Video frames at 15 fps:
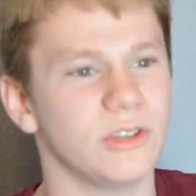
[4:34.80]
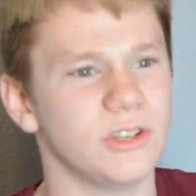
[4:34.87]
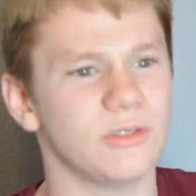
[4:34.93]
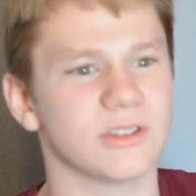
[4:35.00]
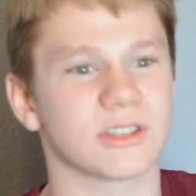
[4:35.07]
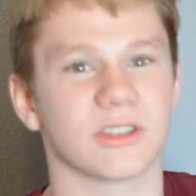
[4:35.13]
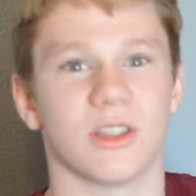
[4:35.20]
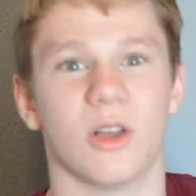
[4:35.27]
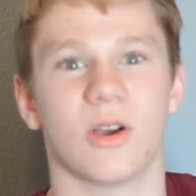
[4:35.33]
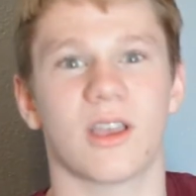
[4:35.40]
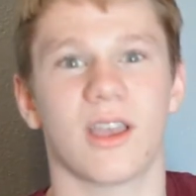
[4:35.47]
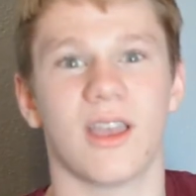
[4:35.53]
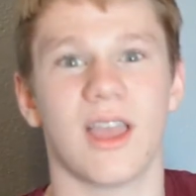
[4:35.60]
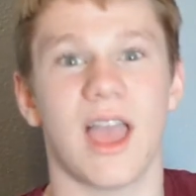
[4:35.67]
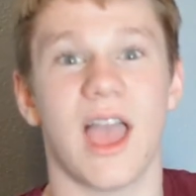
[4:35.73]
you just look
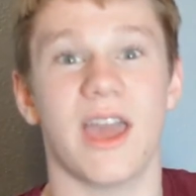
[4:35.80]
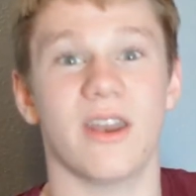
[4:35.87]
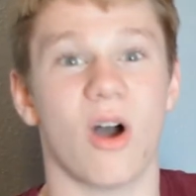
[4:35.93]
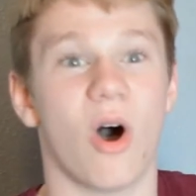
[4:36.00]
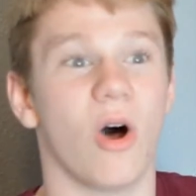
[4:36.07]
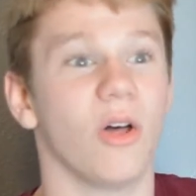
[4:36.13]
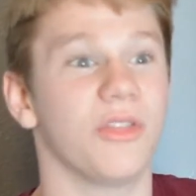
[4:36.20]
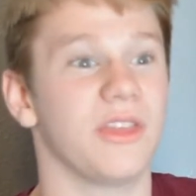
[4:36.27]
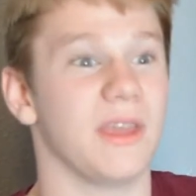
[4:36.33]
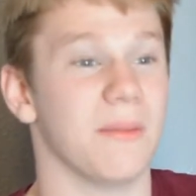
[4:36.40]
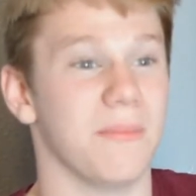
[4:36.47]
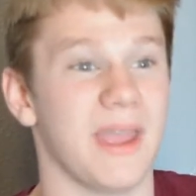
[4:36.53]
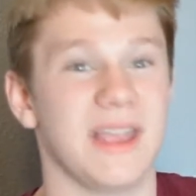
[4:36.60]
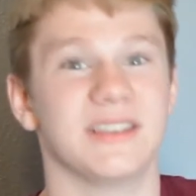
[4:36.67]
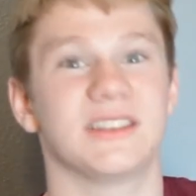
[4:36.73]
at all the
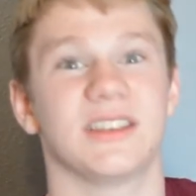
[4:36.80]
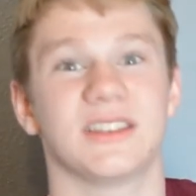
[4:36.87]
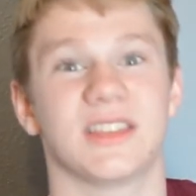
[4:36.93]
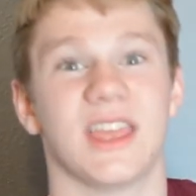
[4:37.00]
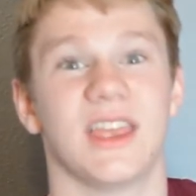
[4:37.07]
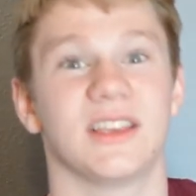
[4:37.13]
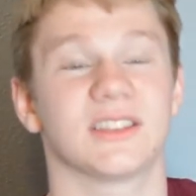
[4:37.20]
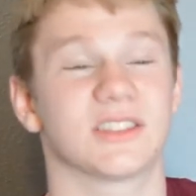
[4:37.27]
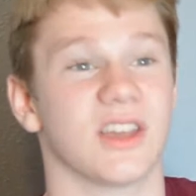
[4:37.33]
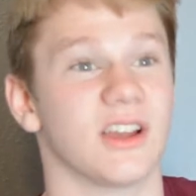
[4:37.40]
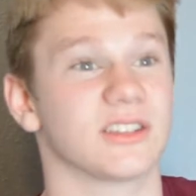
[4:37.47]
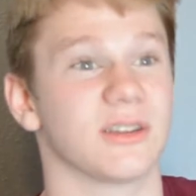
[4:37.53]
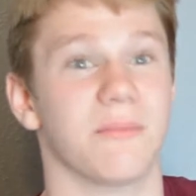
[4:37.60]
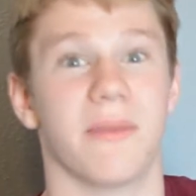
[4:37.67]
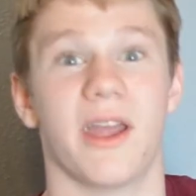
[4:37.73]
amazing things
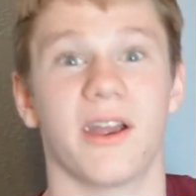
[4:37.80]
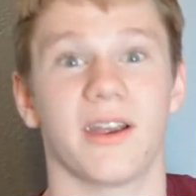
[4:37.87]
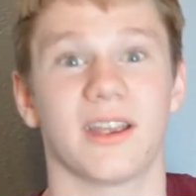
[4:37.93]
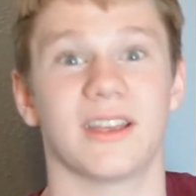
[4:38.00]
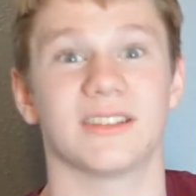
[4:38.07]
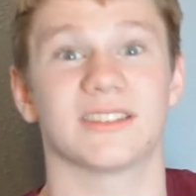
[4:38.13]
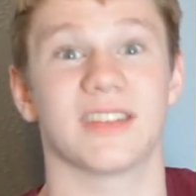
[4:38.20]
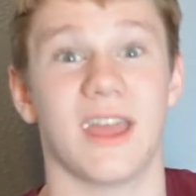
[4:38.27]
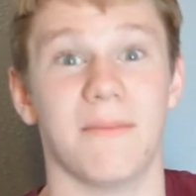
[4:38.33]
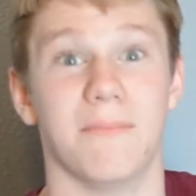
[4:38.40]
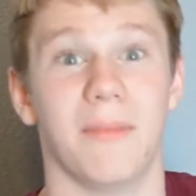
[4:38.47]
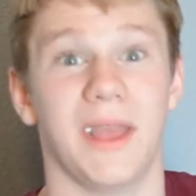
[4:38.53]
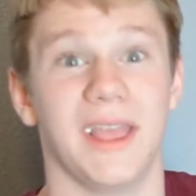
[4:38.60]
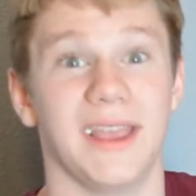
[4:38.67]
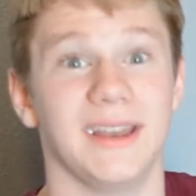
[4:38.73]
us Americans have
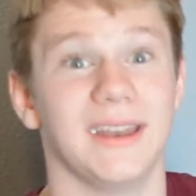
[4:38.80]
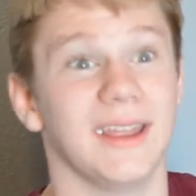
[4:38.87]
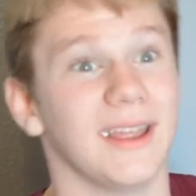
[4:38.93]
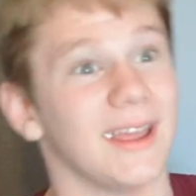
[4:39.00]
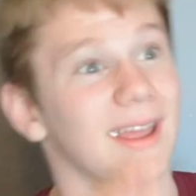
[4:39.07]
made?